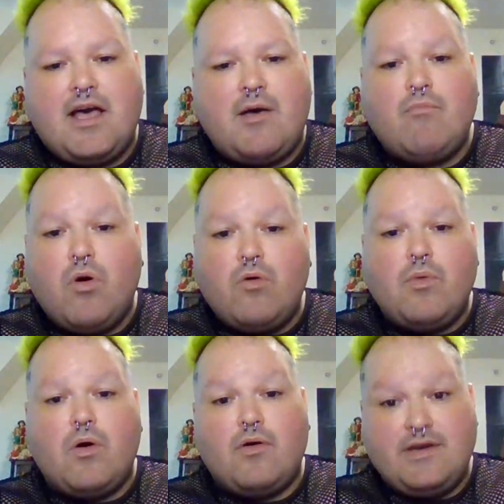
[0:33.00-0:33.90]

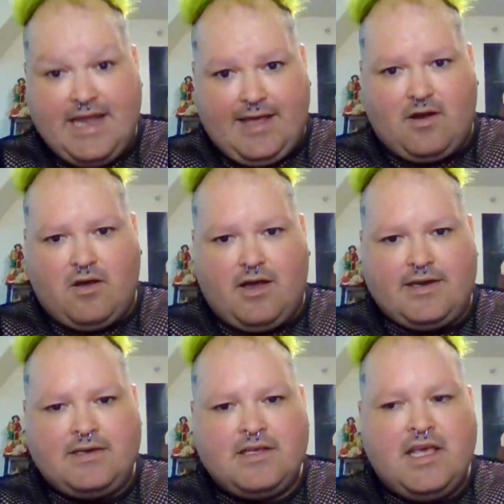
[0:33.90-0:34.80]
mobile net
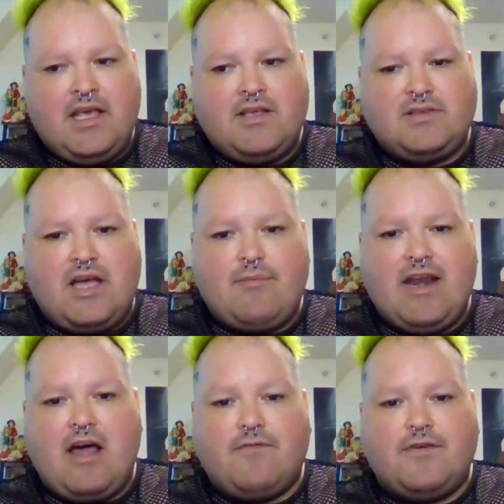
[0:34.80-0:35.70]
on, so I went
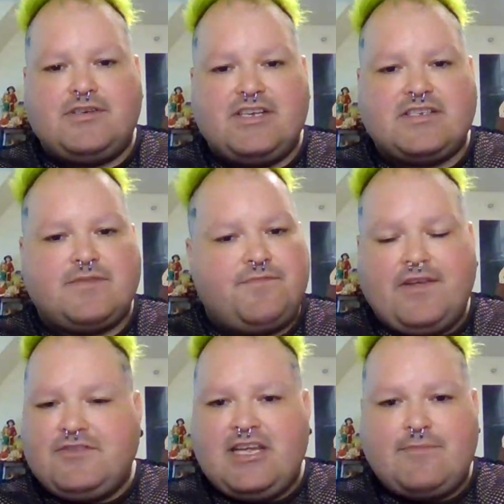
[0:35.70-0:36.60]
out for just
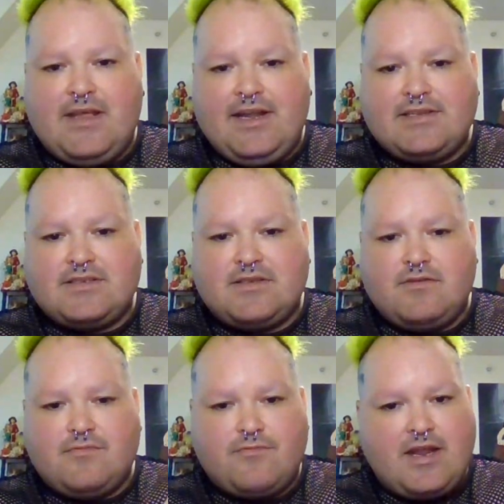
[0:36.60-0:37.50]
15 minutes
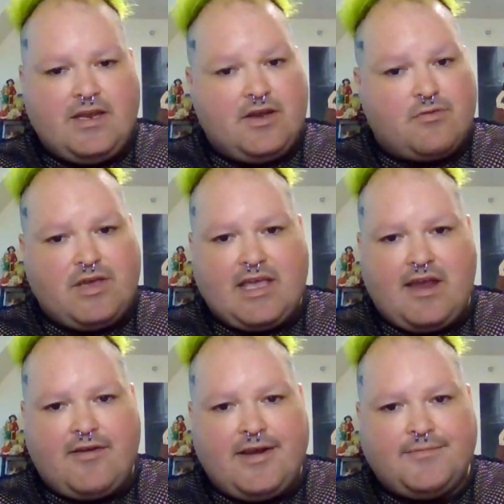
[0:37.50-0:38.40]
running a quick
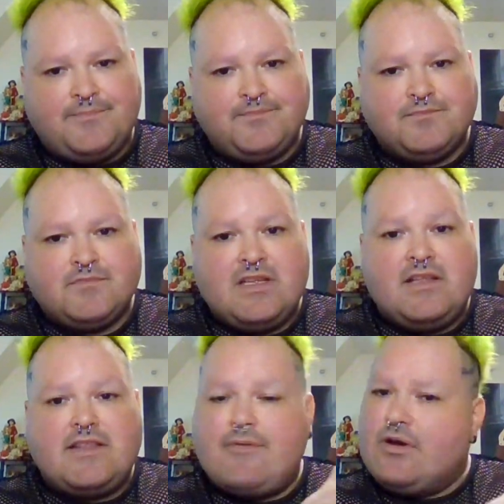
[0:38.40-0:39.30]
errand
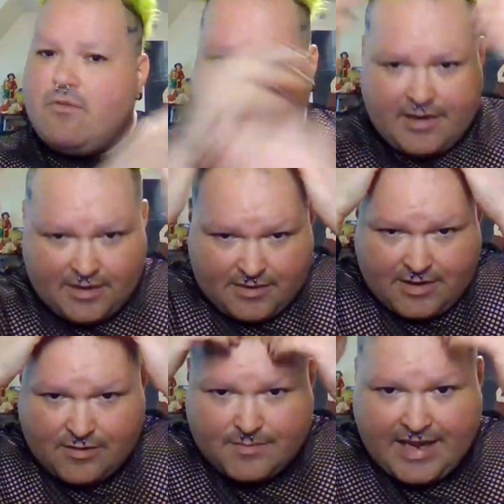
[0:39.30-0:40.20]
that required
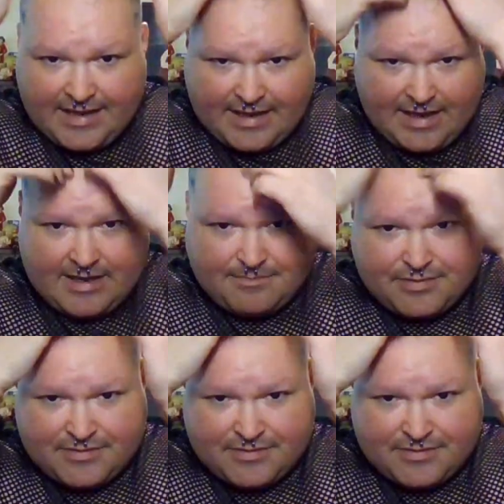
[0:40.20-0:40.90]
no makeup